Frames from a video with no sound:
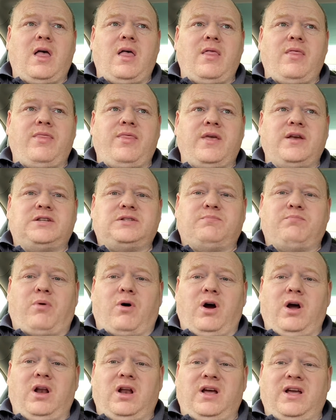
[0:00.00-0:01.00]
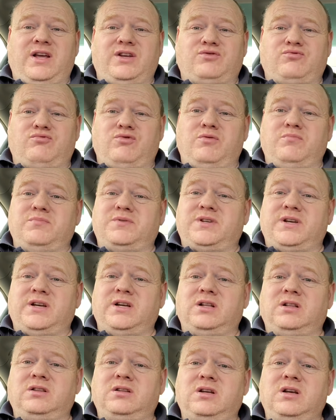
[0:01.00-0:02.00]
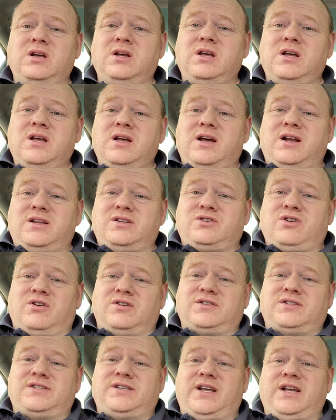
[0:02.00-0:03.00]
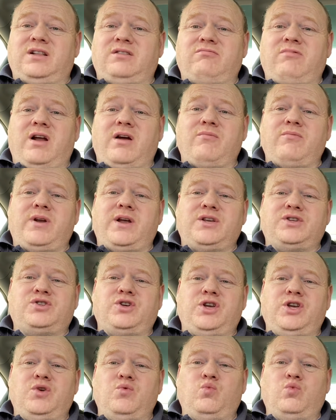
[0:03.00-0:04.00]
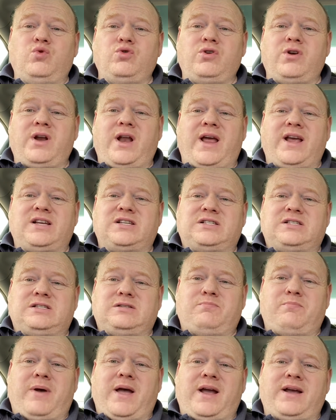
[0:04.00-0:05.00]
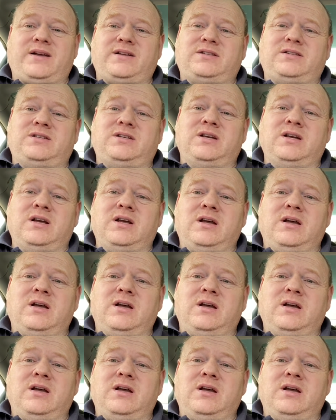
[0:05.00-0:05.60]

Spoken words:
this boiler is room sealed and it's got a seal around it, so you wouldn't expect